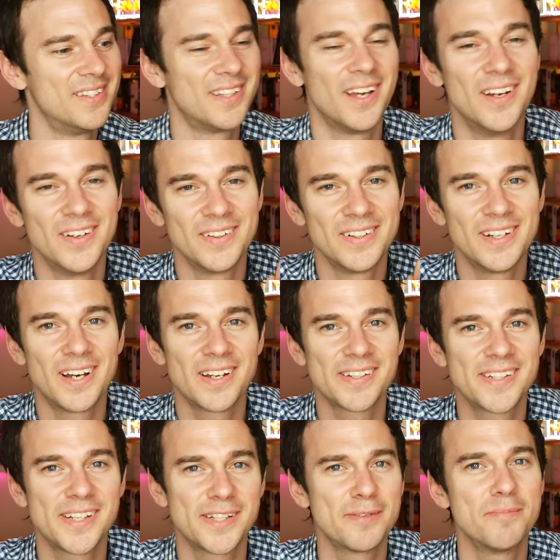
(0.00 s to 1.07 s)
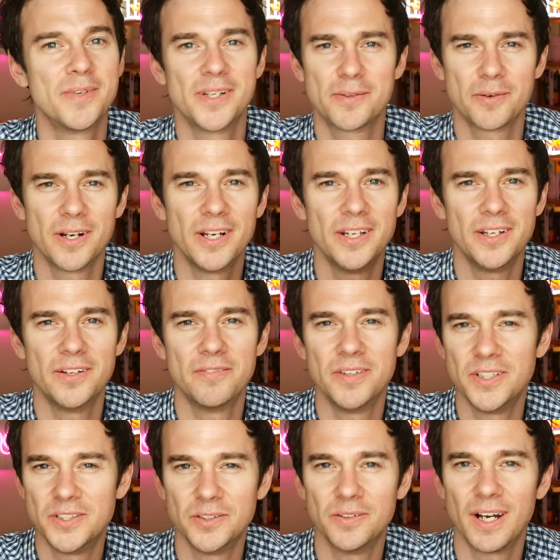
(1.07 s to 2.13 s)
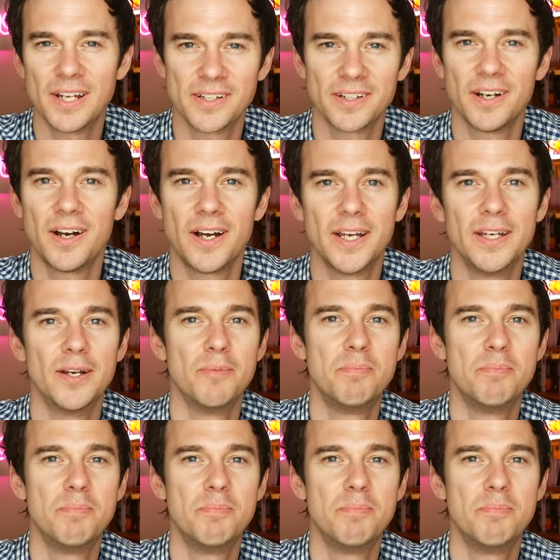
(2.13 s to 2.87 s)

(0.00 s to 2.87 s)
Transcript: so, narcissism is where an individual has a high